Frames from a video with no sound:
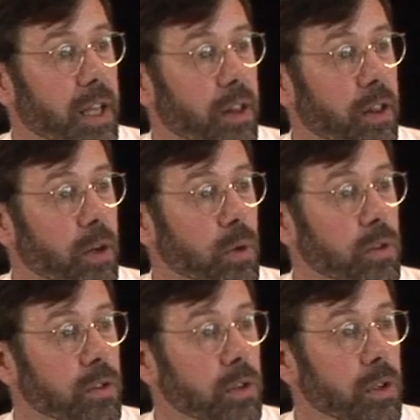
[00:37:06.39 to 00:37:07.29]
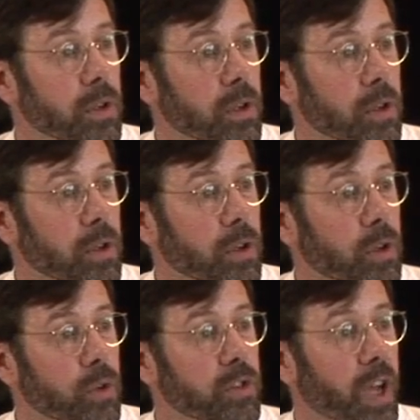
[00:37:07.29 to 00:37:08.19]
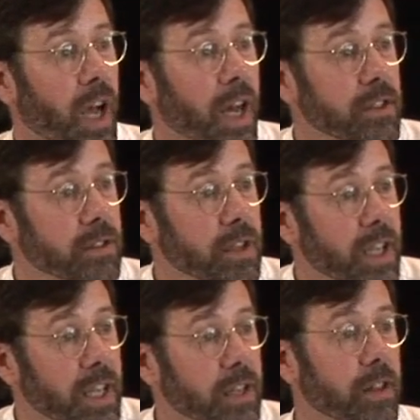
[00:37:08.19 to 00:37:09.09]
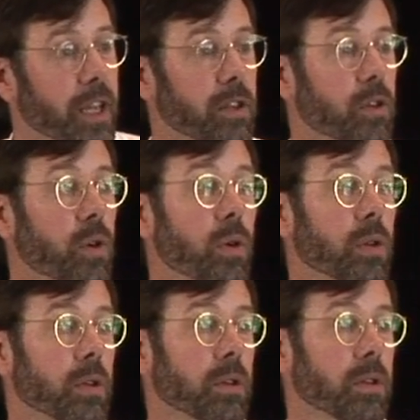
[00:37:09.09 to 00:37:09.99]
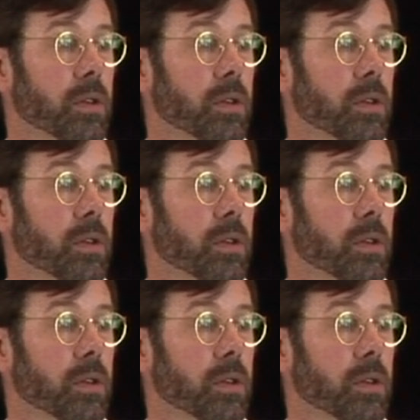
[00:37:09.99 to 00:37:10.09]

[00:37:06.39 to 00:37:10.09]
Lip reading: those whose hearts hear that call,